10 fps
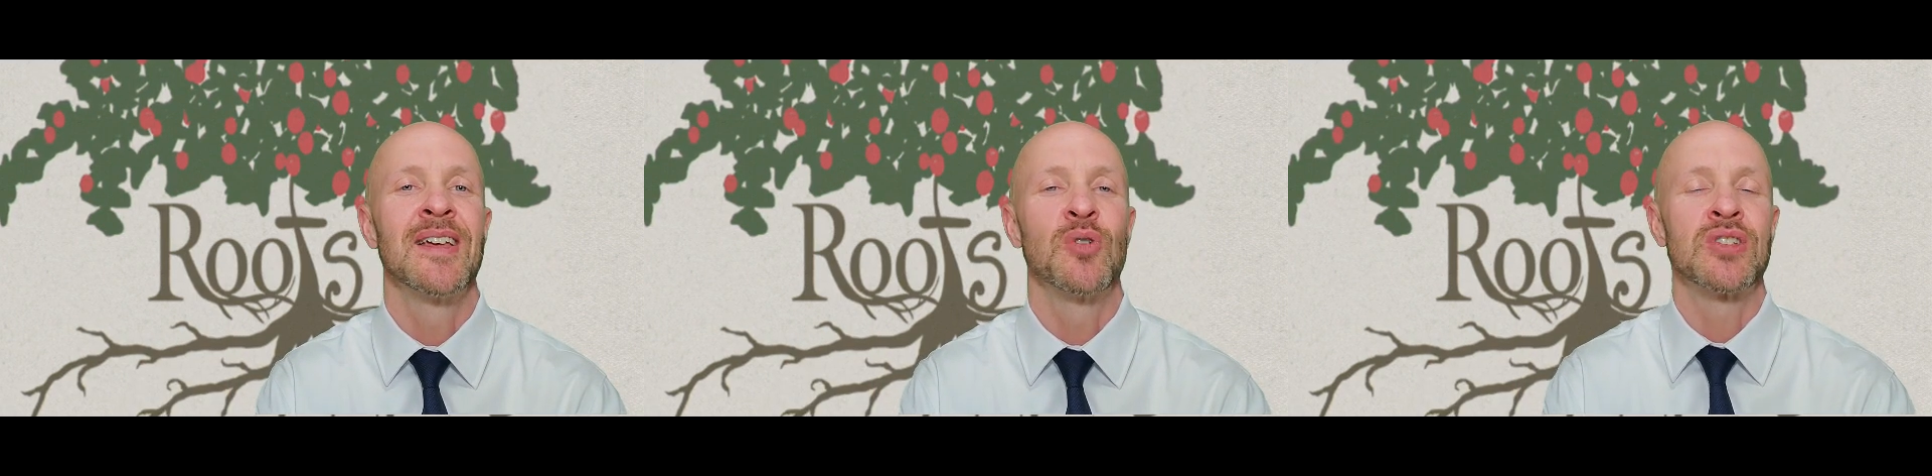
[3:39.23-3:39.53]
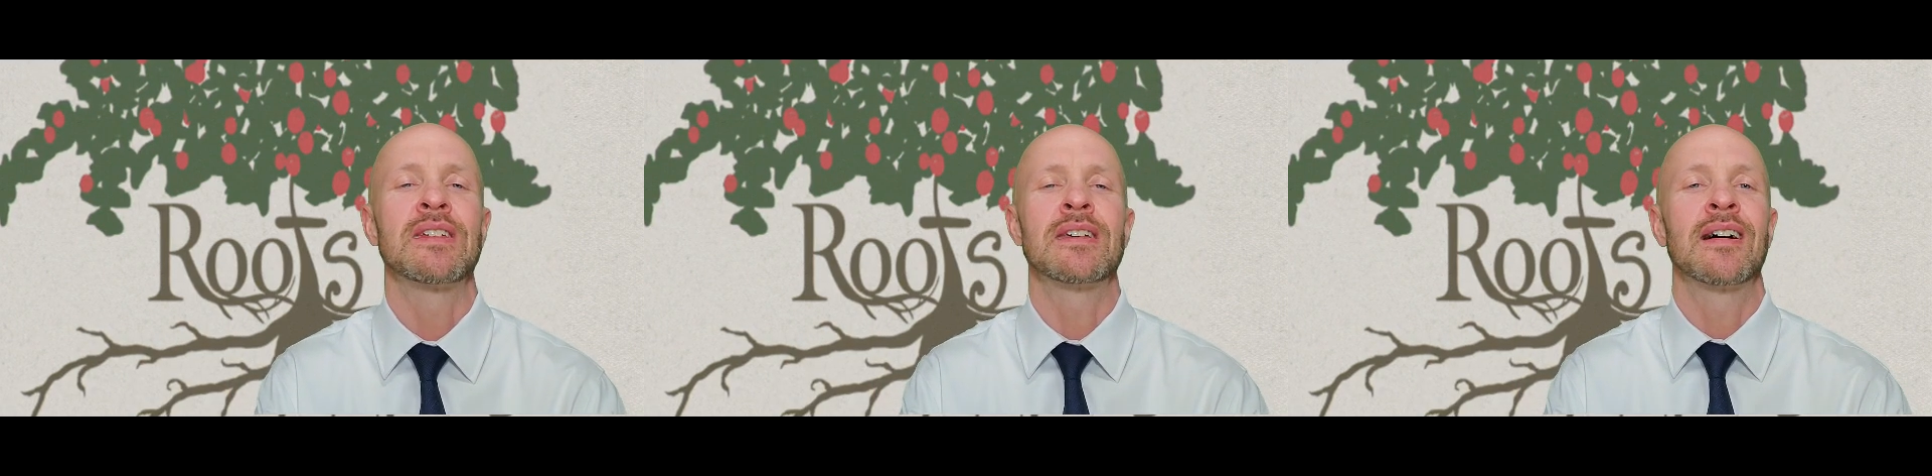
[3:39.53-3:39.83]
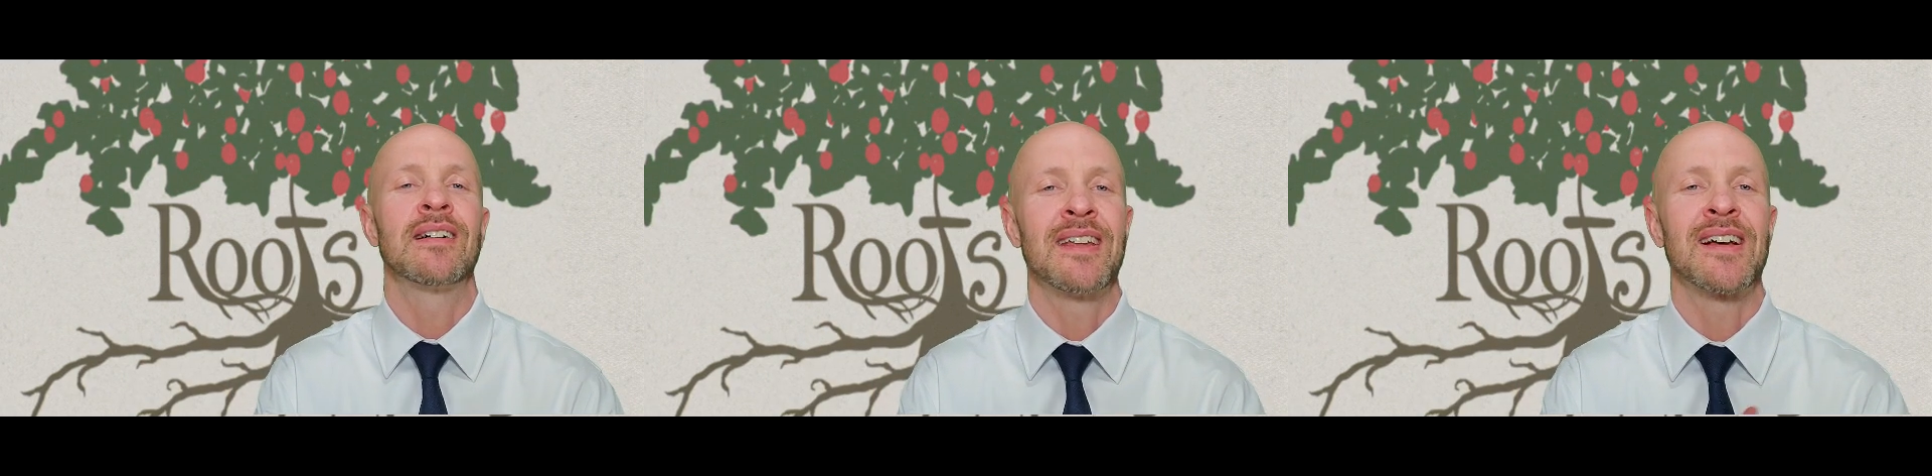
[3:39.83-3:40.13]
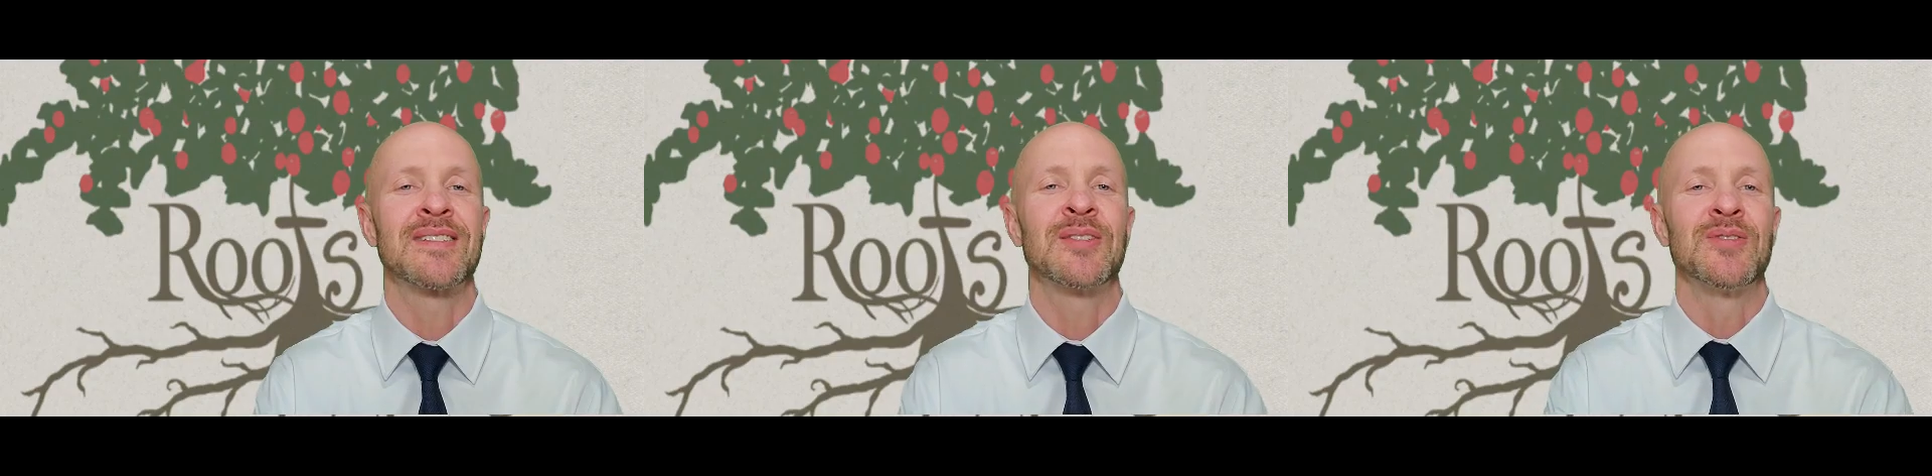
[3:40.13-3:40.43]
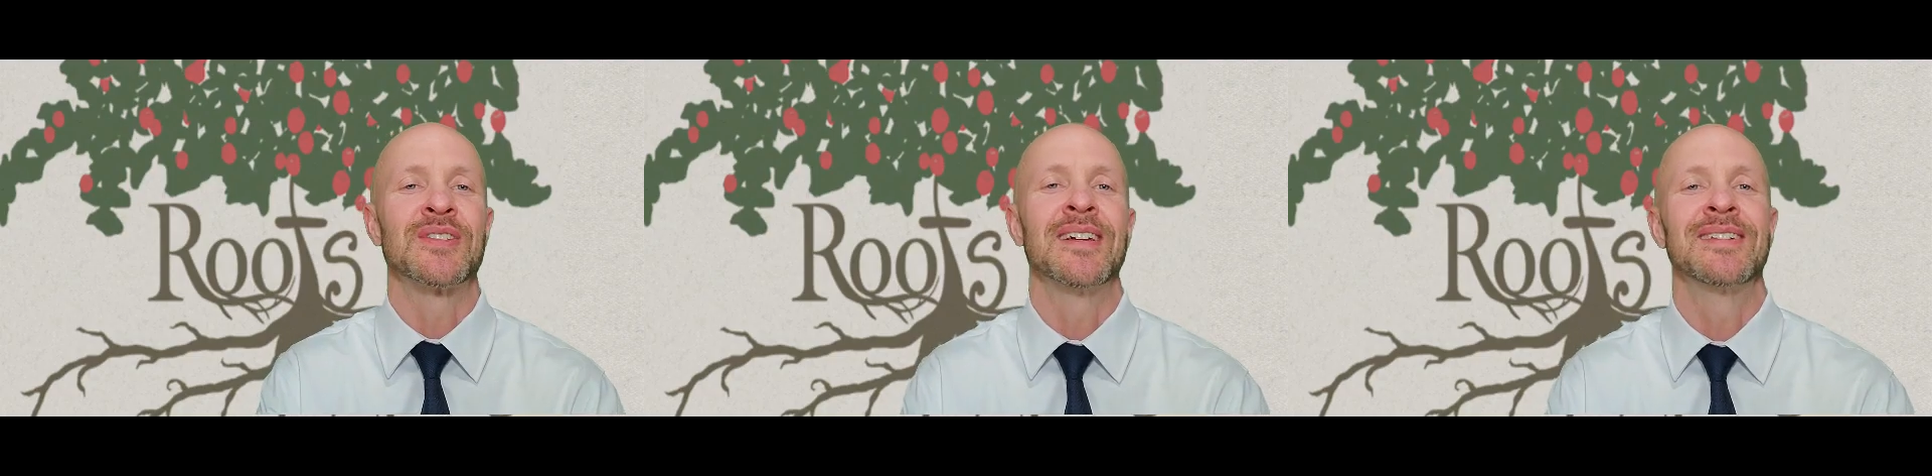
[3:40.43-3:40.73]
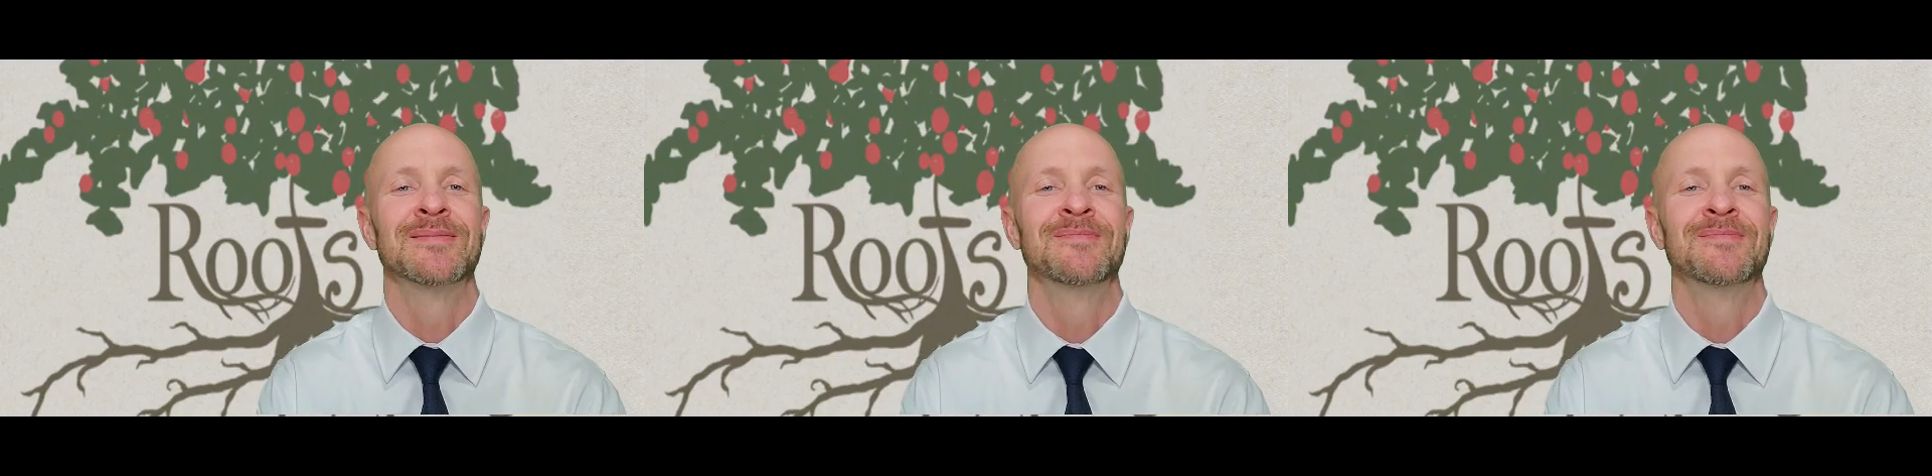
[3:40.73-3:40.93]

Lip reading: We'll see you next Tuesday.